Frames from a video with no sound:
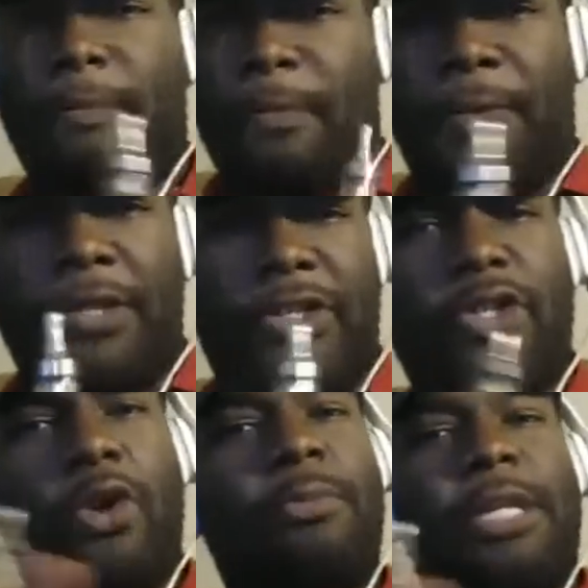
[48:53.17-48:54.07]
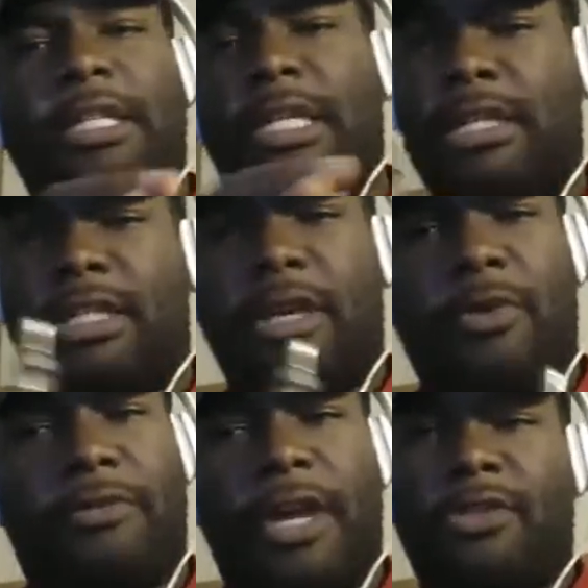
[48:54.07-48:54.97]
so many things they would have
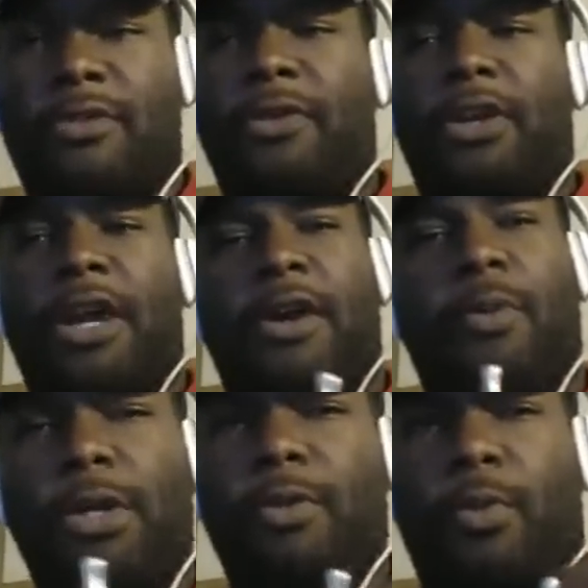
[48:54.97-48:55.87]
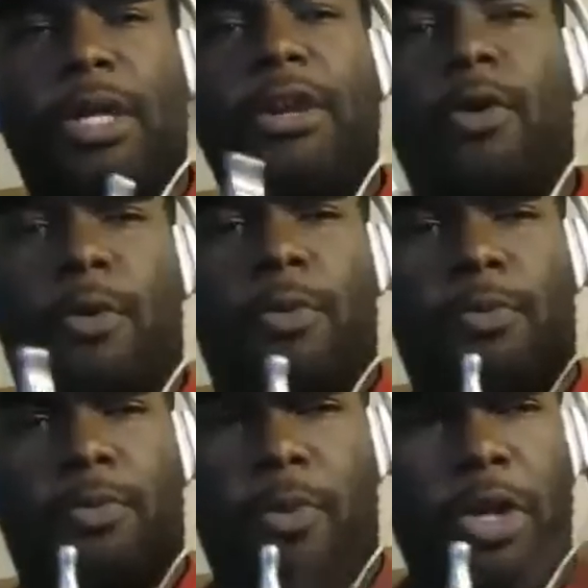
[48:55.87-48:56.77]
had to figure out. We don't
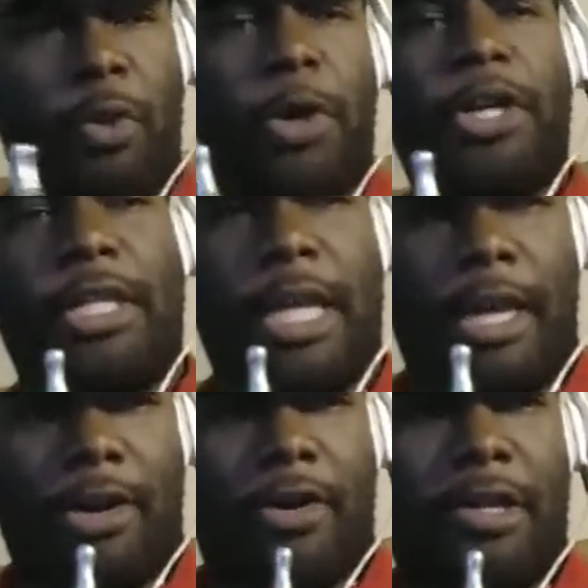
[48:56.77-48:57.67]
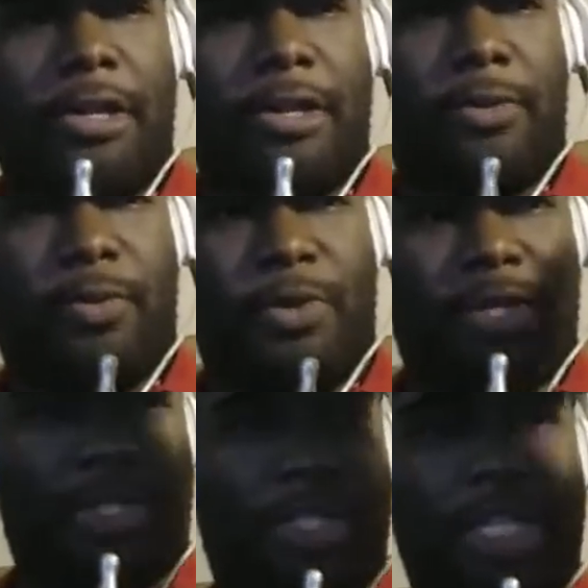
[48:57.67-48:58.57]
work in that area. We
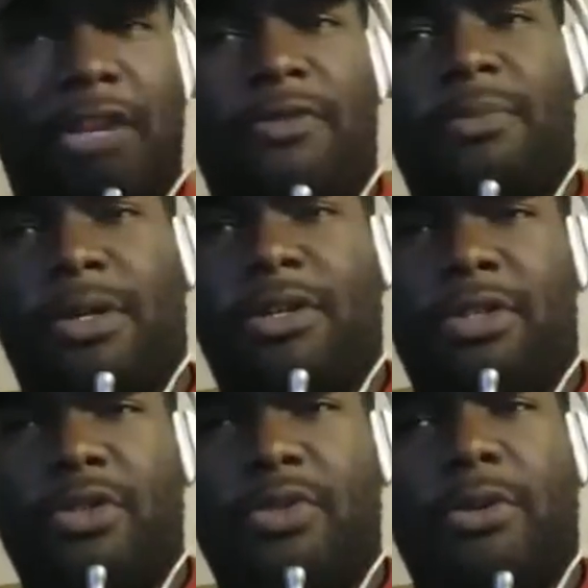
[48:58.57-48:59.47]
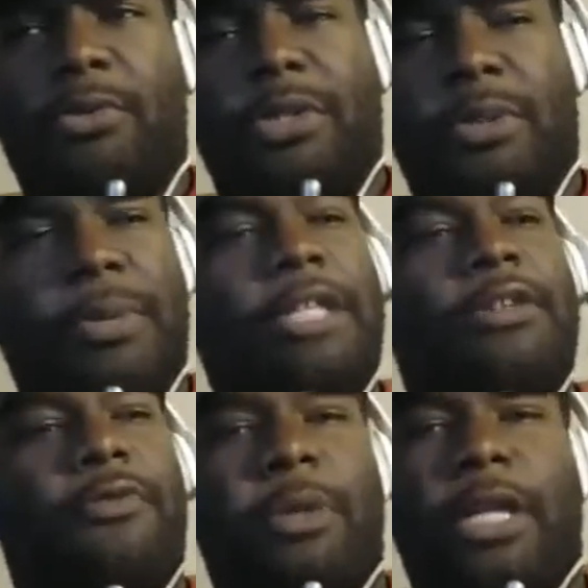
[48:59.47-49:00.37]
just see it from the consumer perspective.
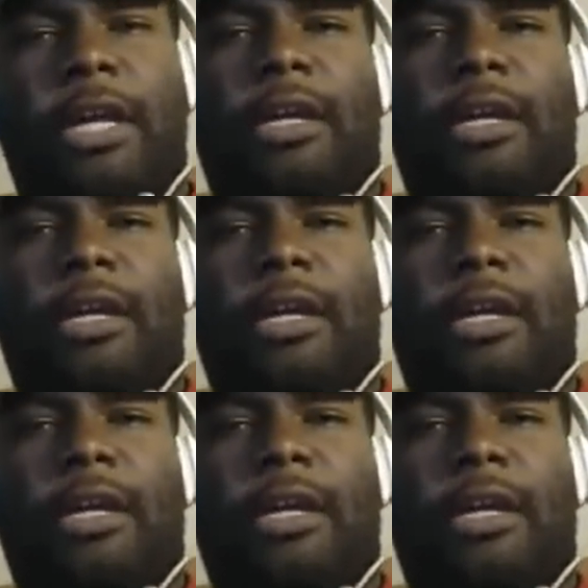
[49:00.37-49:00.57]
But like